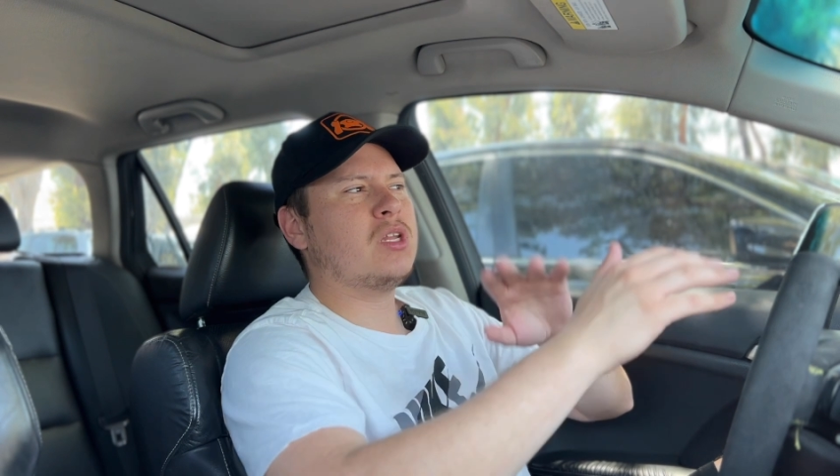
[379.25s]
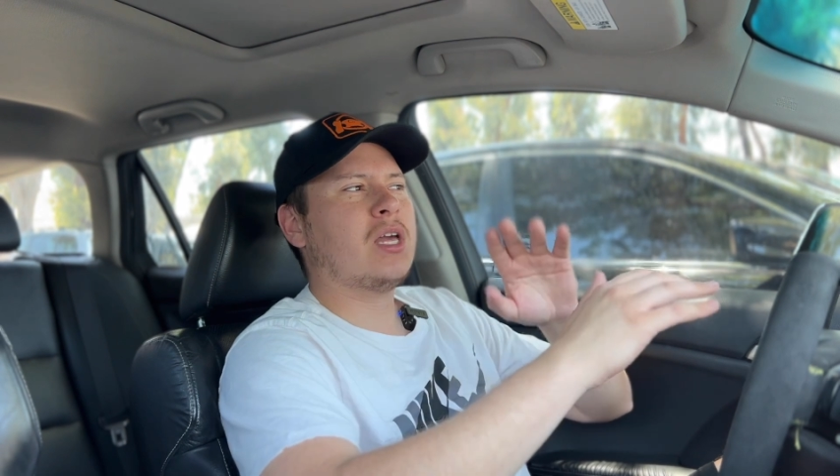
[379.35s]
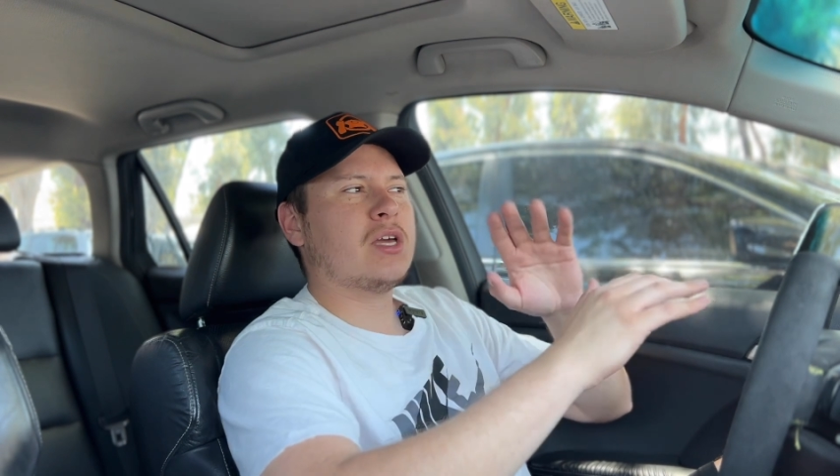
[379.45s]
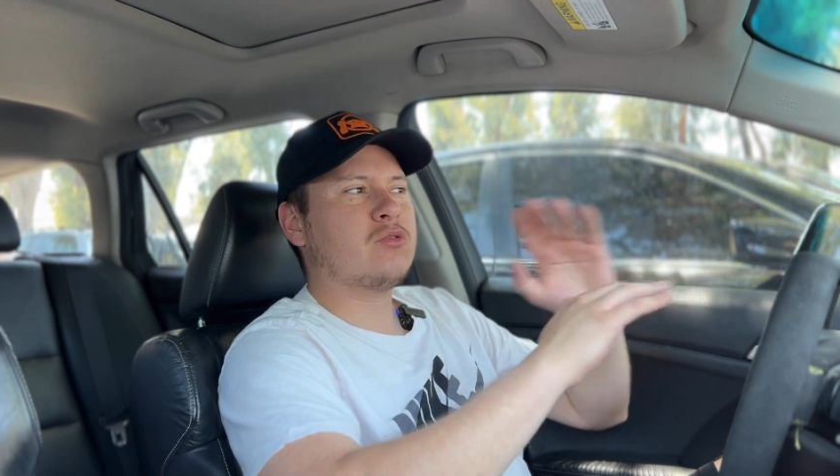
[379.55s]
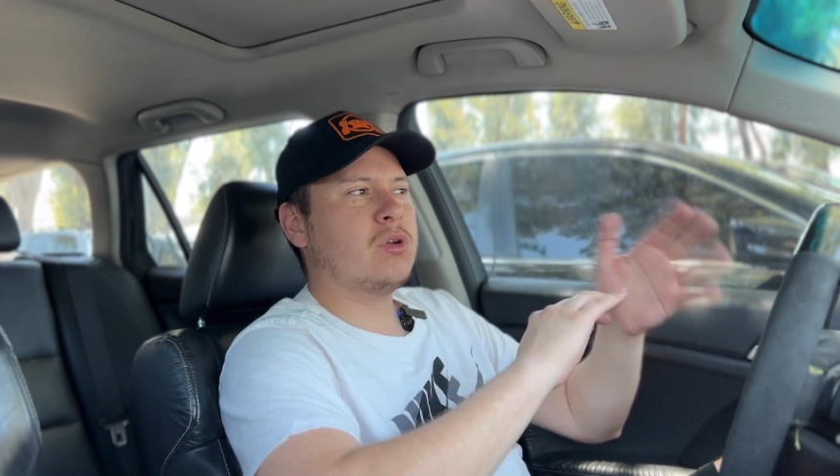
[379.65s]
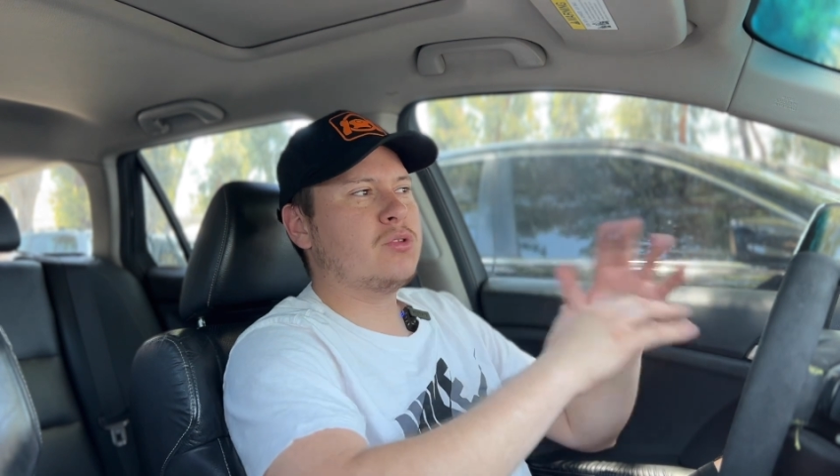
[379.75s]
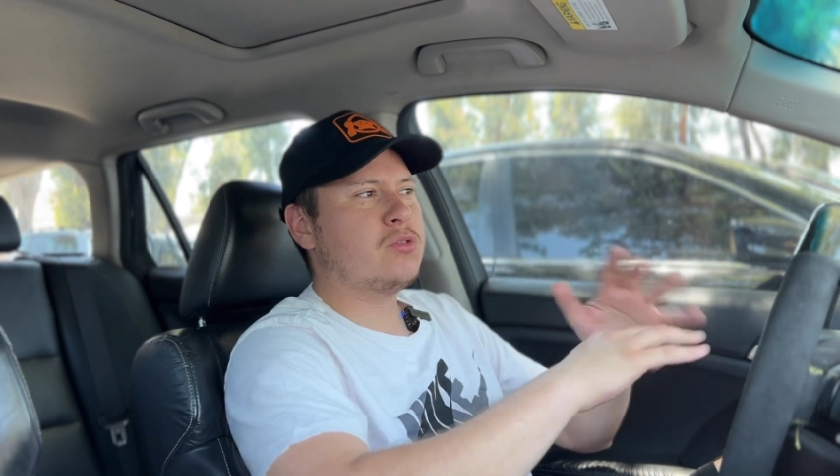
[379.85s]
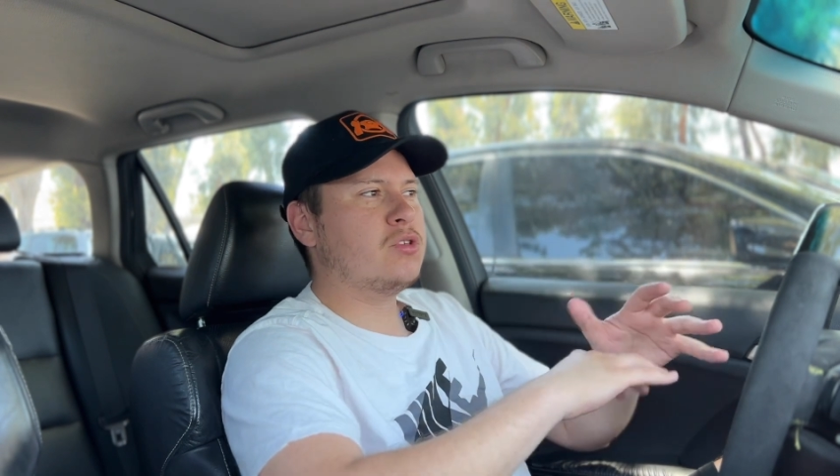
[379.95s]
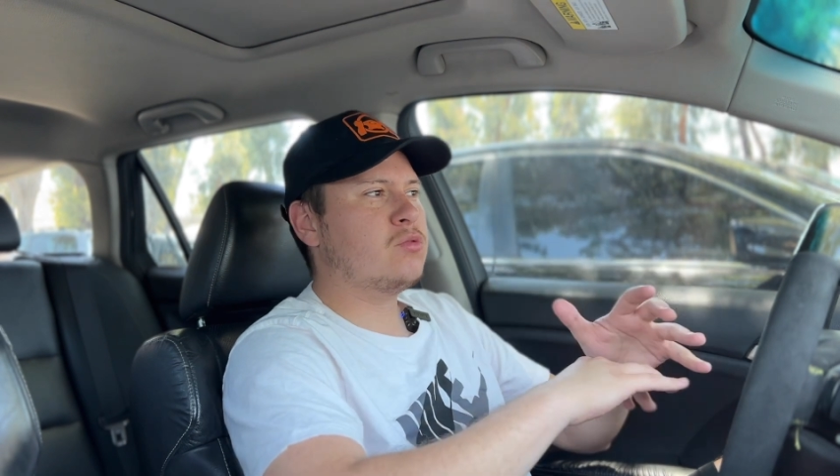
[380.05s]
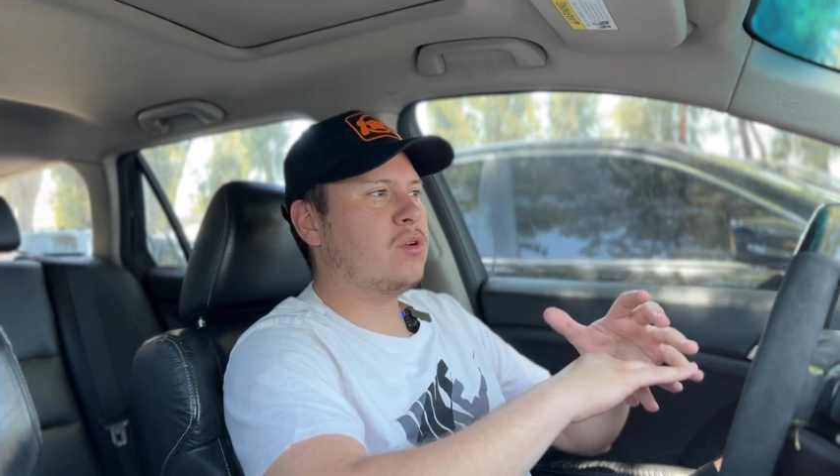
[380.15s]
like a
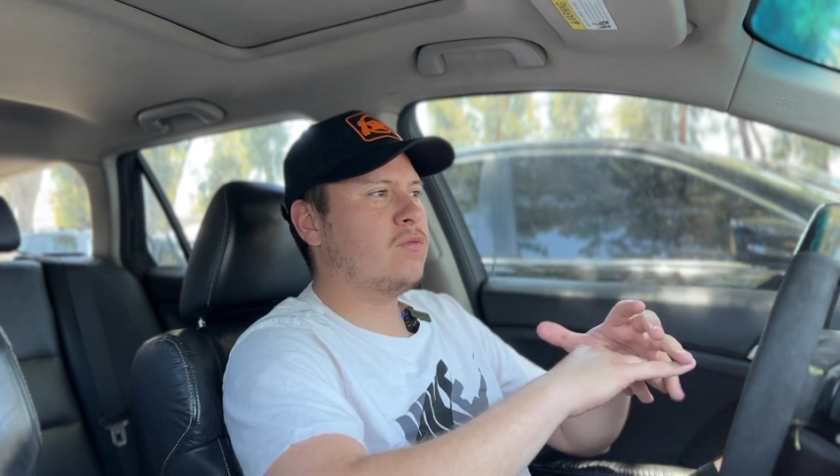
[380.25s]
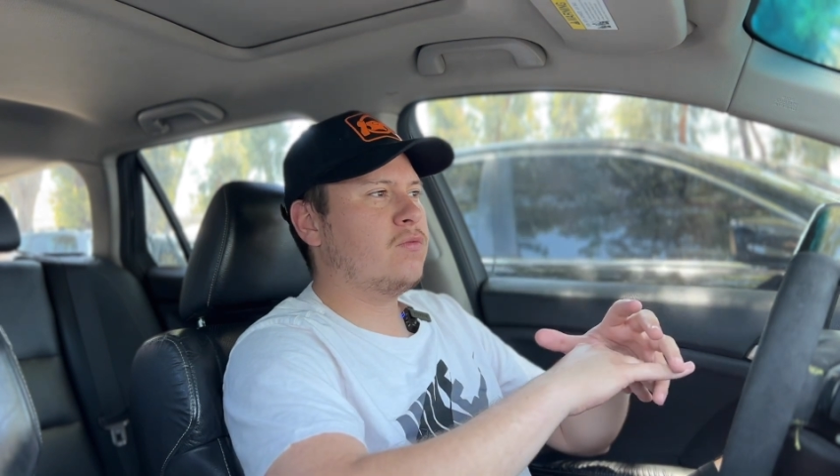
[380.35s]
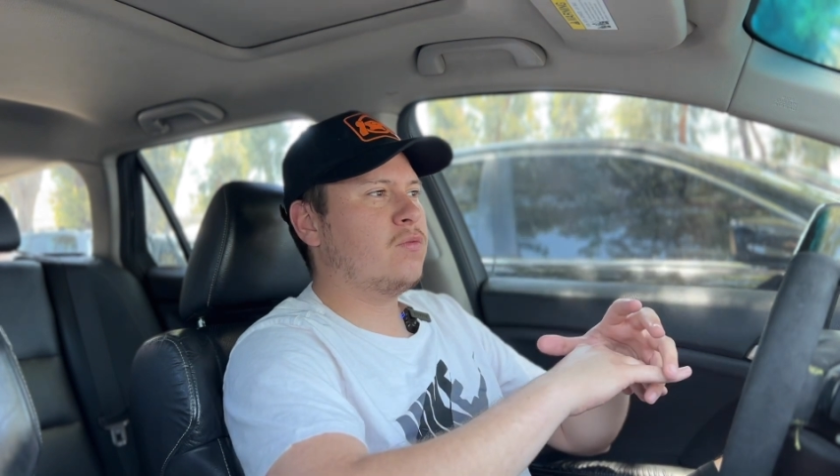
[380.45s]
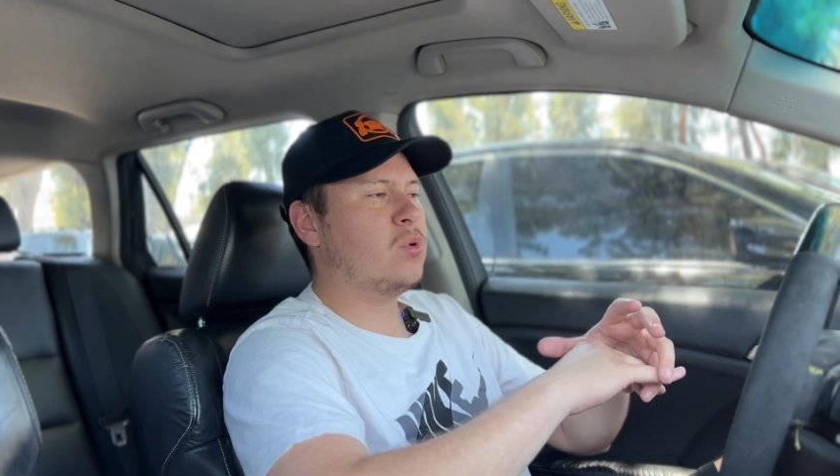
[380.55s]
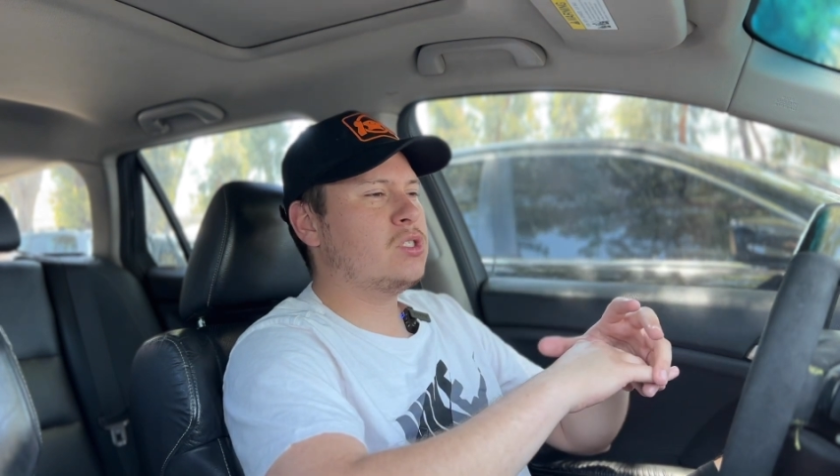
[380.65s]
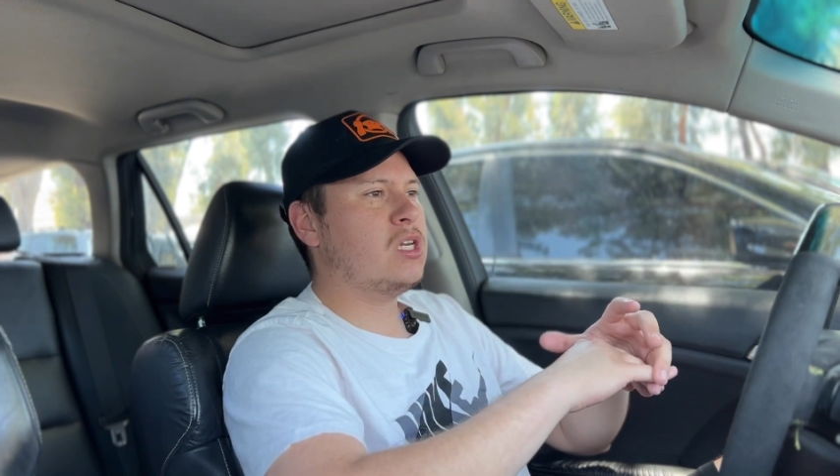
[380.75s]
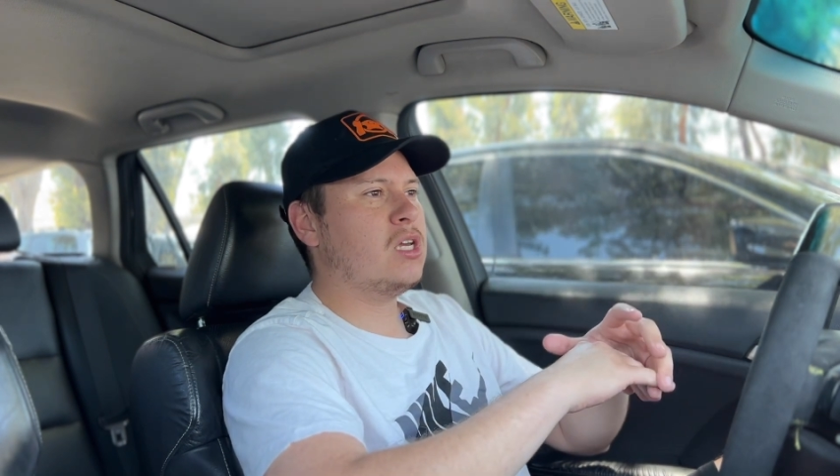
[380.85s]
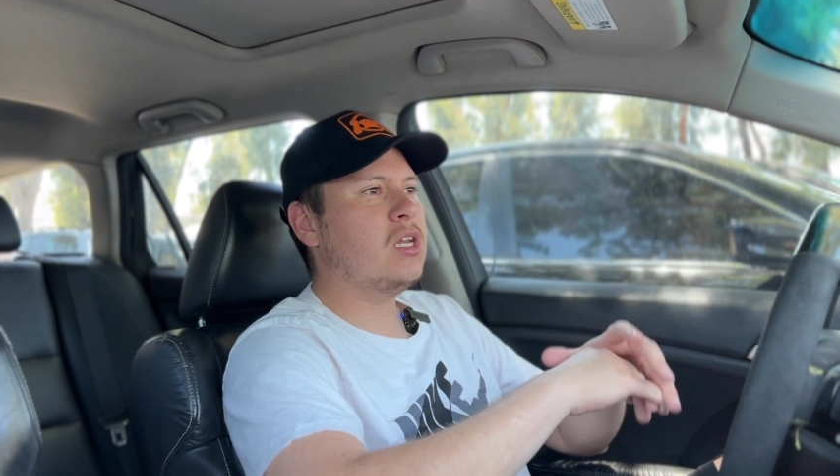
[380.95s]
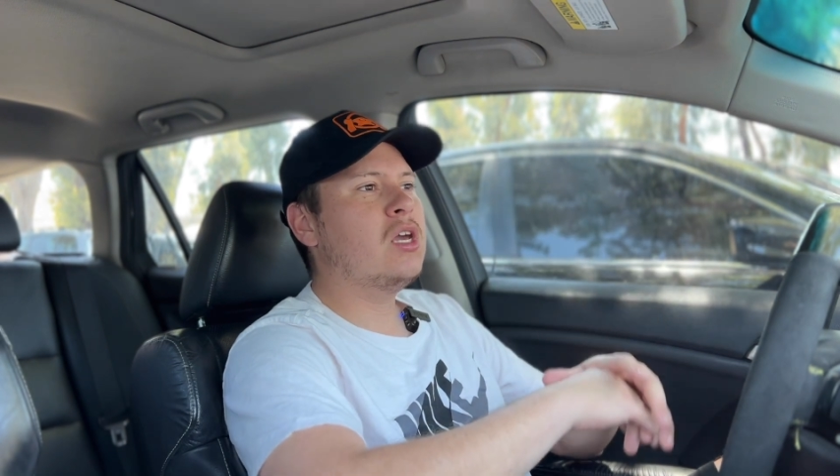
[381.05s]
2013, 2014,